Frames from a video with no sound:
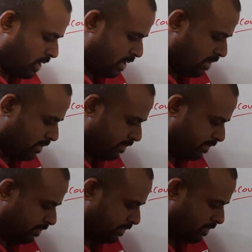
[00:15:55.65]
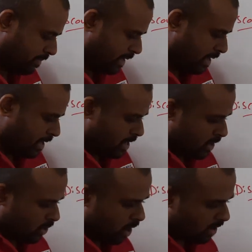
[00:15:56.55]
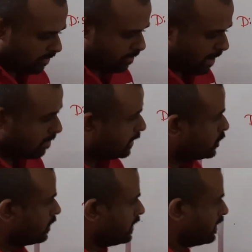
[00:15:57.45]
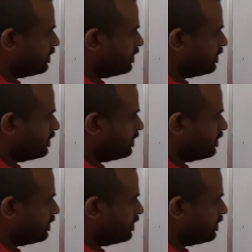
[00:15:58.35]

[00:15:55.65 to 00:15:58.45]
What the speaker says: account. Total of the payment journal.